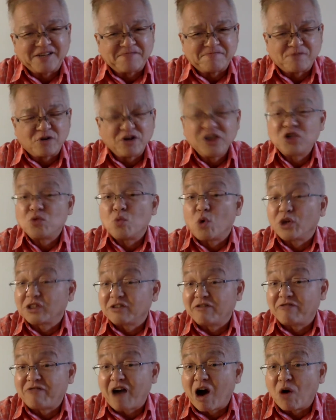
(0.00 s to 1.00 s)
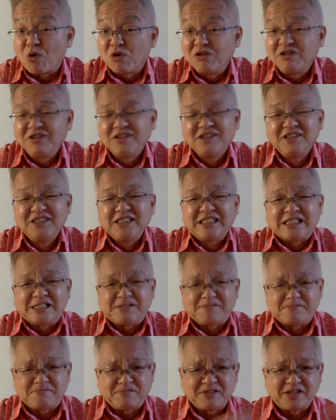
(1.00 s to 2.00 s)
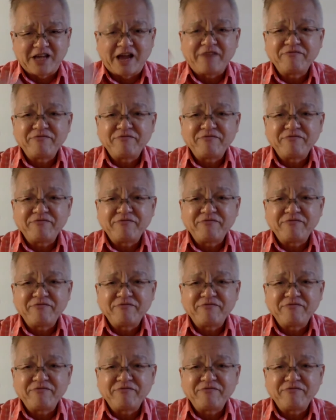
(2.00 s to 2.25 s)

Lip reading: all these waterfowl, the